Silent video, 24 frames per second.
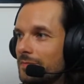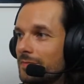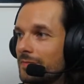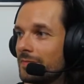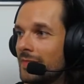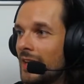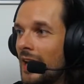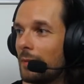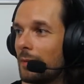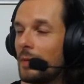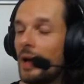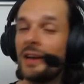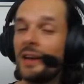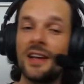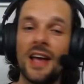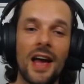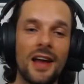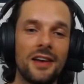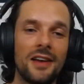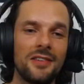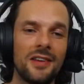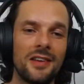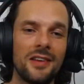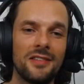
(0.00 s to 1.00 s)
yeah, and
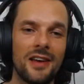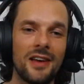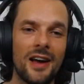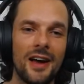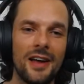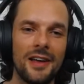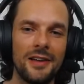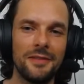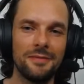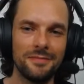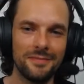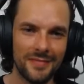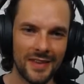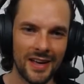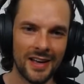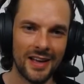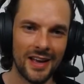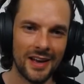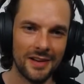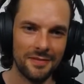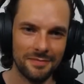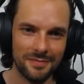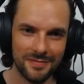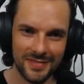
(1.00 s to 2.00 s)
Kat says hi
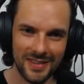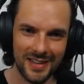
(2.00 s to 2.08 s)
again.